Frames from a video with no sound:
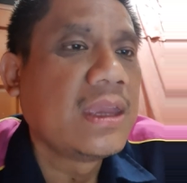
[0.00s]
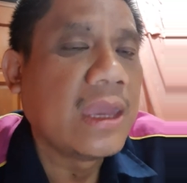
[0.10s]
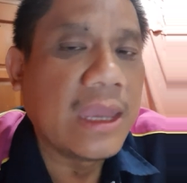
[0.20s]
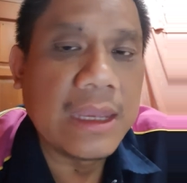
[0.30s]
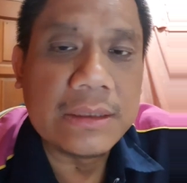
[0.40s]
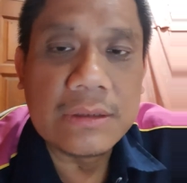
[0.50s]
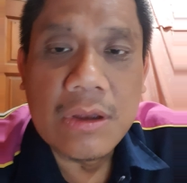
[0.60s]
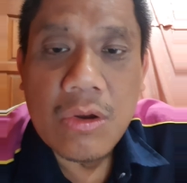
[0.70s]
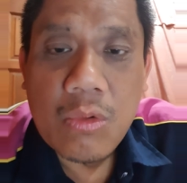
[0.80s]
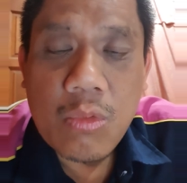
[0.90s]
and
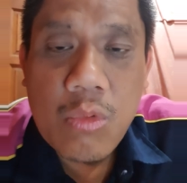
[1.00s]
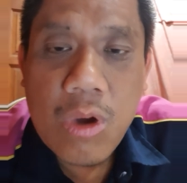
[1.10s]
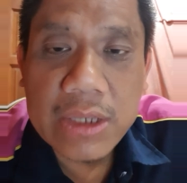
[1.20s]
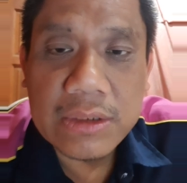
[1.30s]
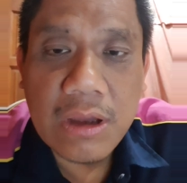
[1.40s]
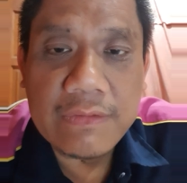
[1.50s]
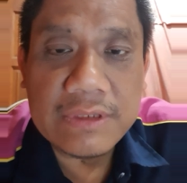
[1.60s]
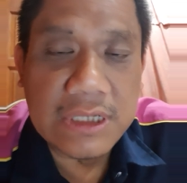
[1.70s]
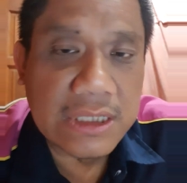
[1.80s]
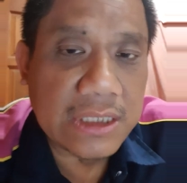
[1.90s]
one of
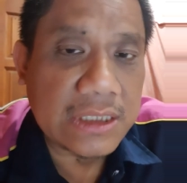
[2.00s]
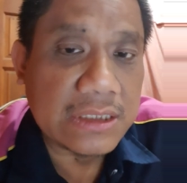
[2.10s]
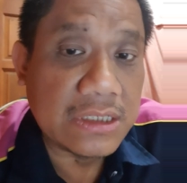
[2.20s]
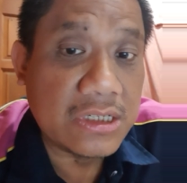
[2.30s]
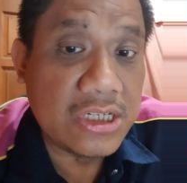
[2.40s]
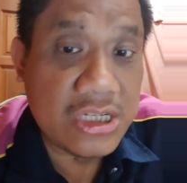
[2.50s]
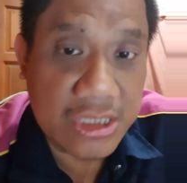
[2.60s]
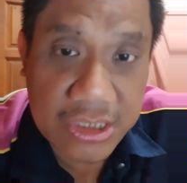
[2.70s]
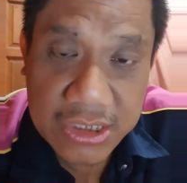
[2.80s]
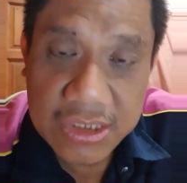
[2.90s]
the
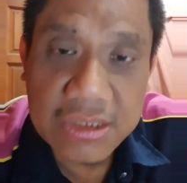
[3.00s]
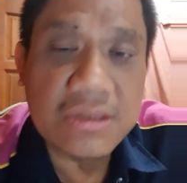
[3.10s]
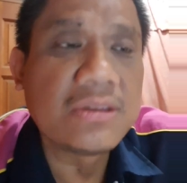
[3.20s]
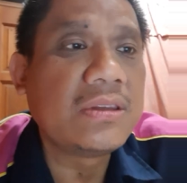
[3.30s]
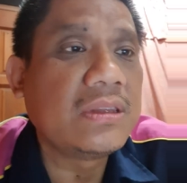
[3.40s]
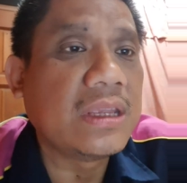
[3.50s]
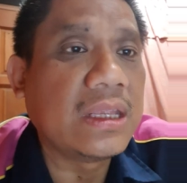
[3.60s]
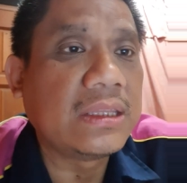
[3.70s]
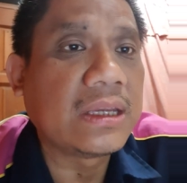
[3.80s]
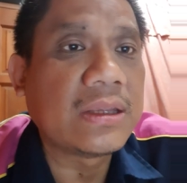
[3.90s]
religions, they
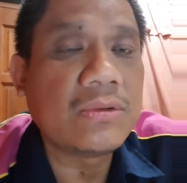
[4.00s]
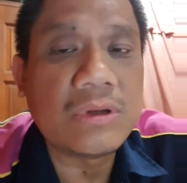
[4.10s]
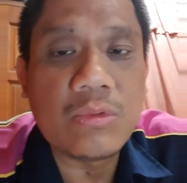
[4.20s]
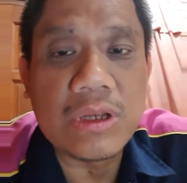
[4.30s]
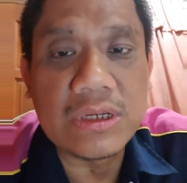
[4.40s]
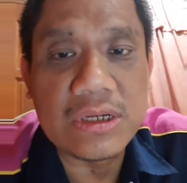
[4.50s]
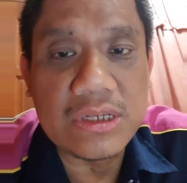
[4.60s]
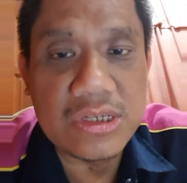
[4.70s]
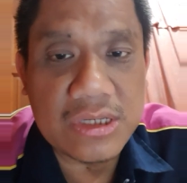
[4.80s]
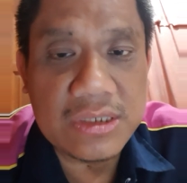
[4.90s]
taken only one of the
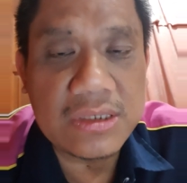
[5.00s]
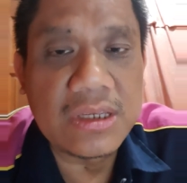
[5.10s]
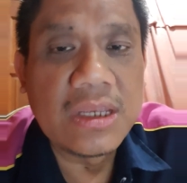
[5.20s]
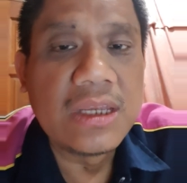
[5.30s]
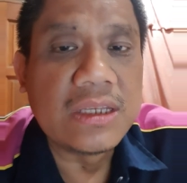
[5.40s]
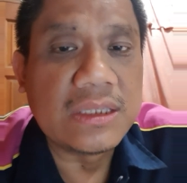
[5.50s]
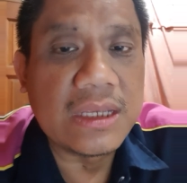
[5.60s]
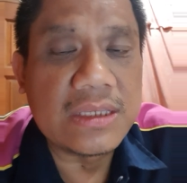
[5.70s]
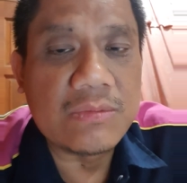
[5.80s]
religions, that the